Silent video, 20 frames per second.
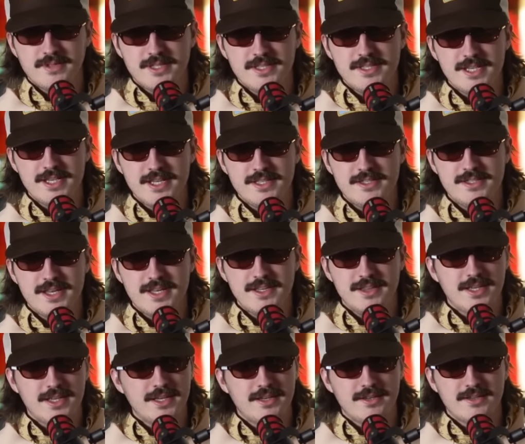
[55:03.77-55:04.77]
kids ate
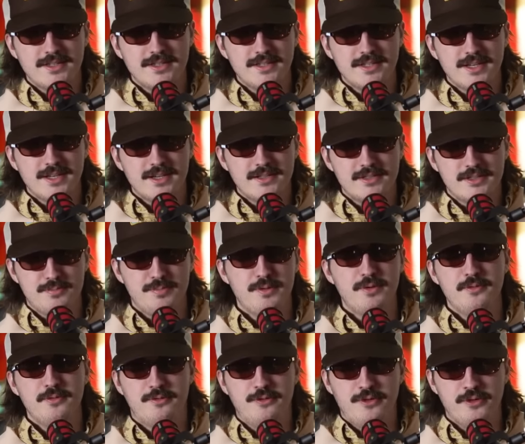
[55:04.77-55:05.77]
like a
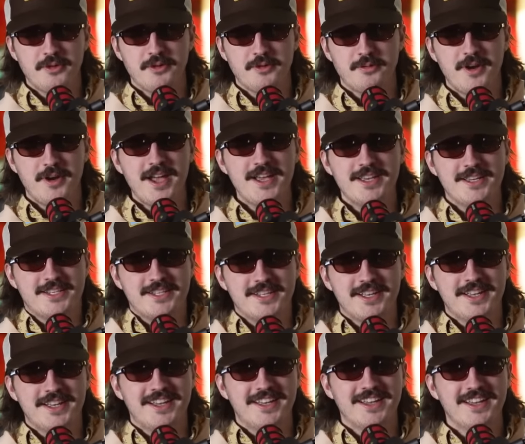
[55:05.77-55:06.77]
spoonful of rice.
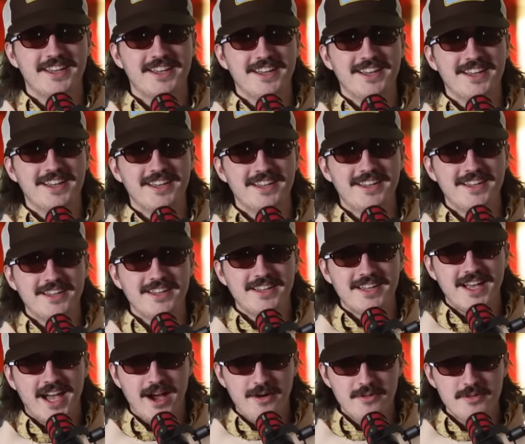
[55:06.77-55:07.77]
Like it's fucked up. I how know.